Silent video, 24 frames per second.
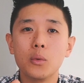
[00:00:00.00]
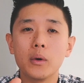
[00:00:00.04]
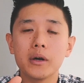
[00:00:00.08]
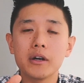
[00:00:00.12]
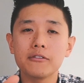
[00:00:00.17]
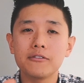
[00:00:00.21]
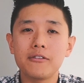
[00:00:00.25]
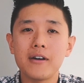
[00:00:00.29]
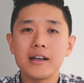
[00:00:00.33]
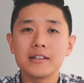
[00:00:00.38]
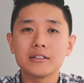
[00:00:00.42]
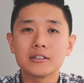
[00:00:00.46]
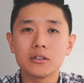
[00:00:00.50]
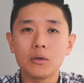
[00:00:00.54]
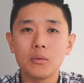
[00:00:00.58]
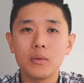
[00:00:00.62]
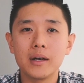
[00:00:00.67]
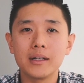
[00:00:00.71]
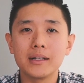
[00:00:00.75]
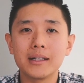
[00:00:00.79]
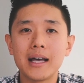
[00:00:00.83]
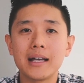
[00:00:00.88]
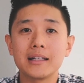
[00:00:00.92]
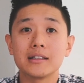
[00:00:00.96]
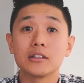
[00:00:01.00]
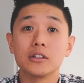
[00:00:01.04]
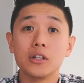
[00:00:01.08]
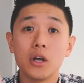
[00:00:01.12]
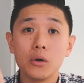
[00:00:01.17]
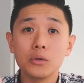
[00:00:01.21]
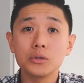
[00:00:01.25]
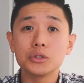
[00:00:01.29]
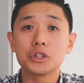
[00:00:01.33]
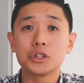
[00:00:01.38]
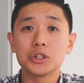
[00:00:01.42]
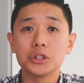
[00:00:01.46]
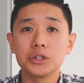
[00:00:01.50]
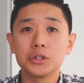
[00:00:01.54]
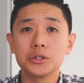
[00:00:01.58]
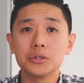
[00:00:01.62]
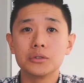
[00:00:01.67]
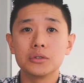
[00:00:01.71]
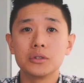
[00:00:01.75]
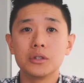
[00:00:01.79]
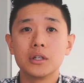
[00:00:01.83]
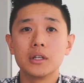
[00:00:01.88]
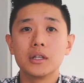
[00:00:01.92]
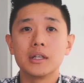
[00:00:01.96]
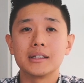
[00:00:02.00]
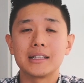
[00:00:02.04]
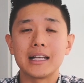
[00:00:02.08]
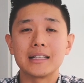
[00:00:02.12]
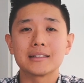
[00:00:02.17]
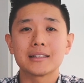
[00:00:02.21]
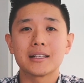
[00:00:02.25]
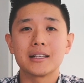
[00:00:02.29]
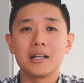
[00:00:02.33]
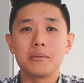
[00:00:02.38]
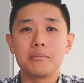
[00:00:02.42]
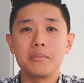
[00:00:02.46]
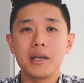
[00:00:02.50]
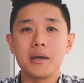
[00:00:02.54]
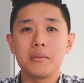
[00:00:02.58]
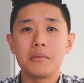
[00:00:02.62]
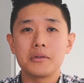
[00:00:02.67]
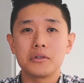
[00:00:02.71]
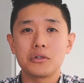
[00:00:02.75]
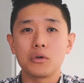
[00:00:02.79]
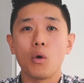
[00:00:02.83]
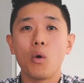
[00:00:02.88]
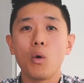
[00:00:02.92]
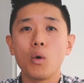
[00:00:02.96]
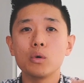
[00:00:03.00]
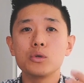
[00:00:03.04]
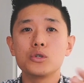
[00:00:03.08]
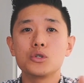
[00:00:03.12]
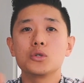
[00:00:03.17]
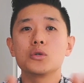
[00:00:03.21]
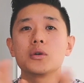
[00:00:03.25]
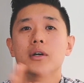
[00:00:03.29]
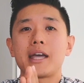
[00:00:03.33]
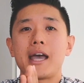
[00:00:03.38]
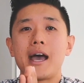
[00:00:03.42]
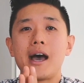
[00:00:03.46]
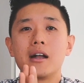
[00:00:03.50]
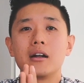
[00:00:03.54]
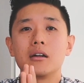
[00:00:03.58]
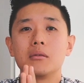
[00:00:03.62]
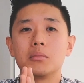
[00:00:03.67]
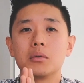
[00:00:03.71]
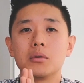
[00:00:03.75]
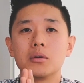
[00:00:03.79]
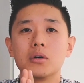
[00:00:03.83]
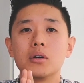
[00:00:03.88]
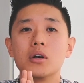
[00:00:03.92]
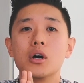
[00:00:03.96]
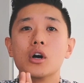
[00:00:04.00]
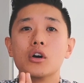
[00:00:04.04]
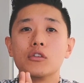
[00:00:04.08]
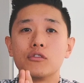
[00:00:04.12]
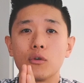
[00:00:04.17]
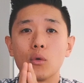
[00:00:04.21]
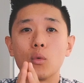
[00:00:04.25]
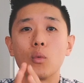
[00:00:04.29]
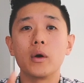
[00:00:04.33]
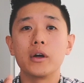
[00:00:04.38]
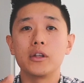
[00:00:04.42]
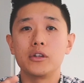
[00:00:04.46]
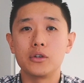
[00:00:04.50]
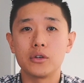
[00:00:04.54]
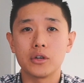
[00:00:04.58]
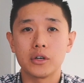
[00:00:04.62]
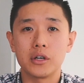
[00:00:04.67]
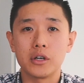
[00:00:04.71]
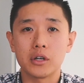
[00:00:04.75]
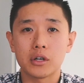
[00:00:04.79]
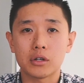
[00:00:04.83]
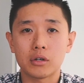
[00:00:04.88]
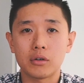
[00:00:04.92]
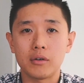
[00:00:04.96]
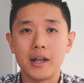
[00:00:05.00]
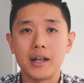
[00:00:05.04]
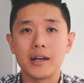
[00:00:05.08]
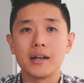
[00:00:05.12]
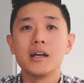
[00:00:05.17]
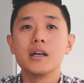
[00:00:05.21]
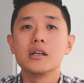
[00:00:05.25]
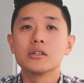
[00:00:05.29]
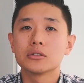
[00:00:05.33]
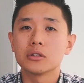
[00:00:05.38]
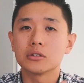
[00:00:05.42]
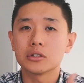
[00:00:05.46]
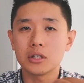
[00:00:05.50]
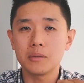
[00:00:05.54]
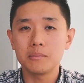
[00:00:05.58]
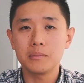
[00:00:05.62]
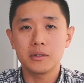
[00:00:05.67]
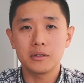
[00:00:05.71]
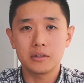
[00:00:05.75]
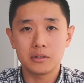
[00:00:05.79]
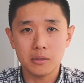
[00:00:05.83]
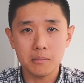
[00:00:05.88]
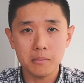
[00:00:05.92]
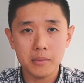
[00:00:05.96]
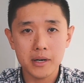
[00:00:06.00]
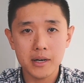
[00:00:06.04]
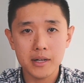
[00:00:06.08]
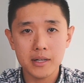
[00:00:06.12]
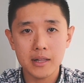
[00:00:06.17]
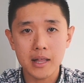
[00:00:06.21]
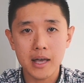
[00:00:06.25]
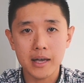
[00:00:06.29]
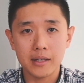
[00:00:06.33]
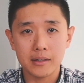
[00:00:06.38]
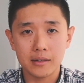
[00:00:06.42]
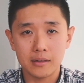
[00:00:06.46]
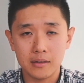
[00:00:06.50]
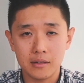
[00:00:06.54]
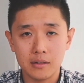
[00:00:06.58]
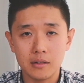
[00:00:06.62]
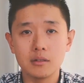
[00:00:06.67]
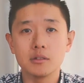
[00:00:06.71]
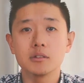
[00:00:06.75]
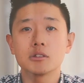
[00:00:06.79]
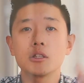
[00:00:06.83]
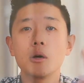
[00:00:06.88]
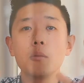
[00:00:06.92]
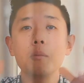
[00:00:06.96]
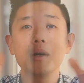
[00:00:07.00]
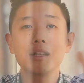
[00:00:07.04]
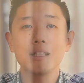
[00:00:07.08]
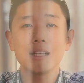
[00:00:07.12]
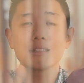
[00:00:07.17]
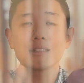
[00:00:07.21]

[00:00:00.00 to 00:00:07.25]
wanna find someone that knows you, that's gonna be able to hold you accountable for what you're gonna create. So someone